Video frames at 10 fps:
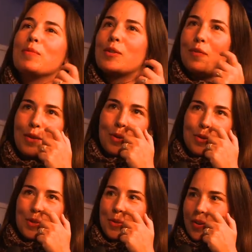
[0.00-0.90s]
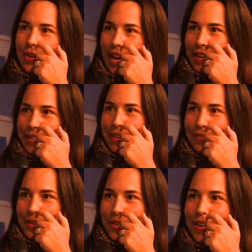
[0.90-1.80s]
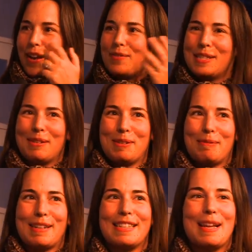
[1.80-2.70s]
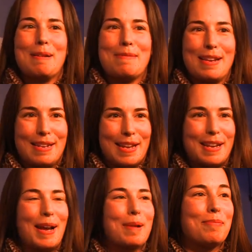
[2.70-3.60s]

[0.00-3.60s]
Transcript: So for those who are anti-fur, obviously respecting that opinion,